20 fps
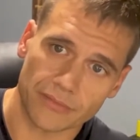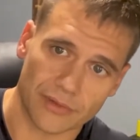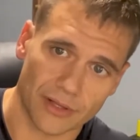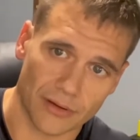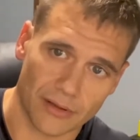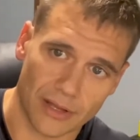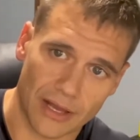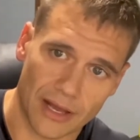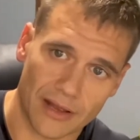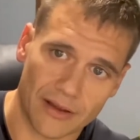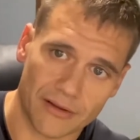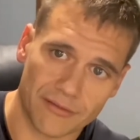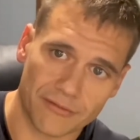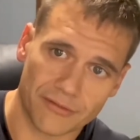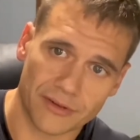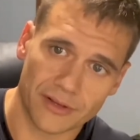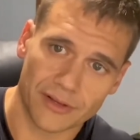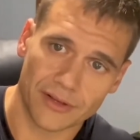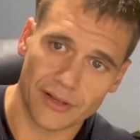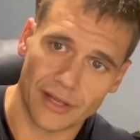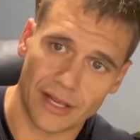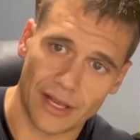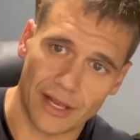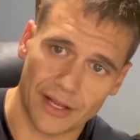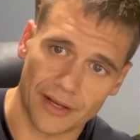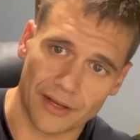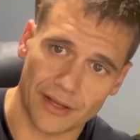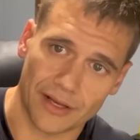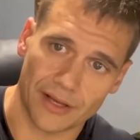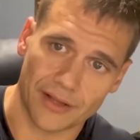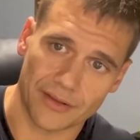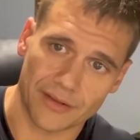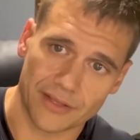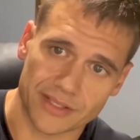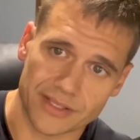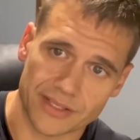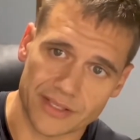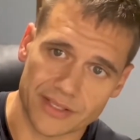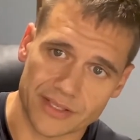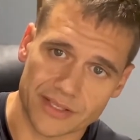They're live, and
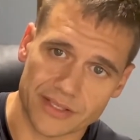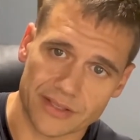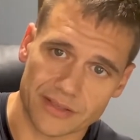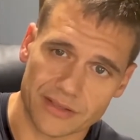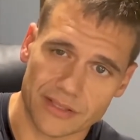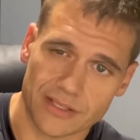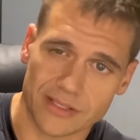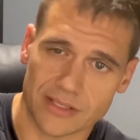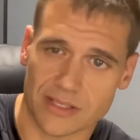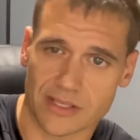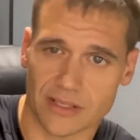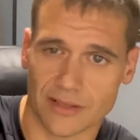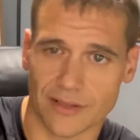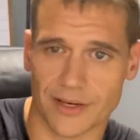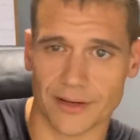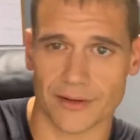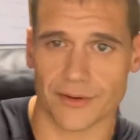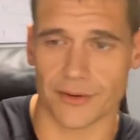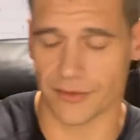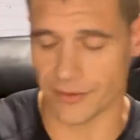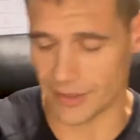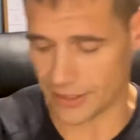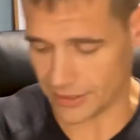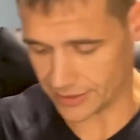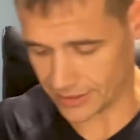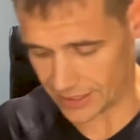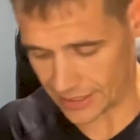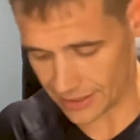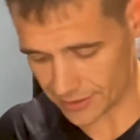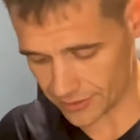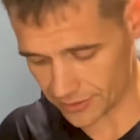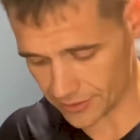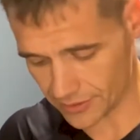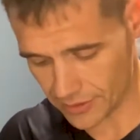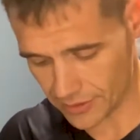this is clinical grade data.